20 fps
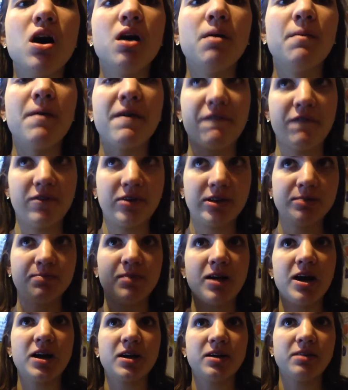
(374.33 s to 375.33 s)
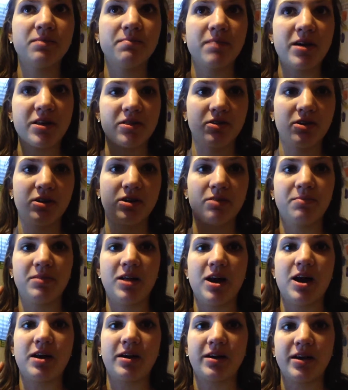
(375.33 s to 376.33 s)
My first block, my third
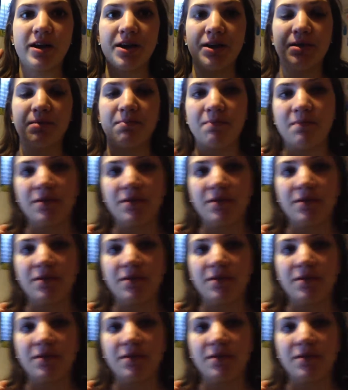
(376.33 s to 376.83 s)
block, and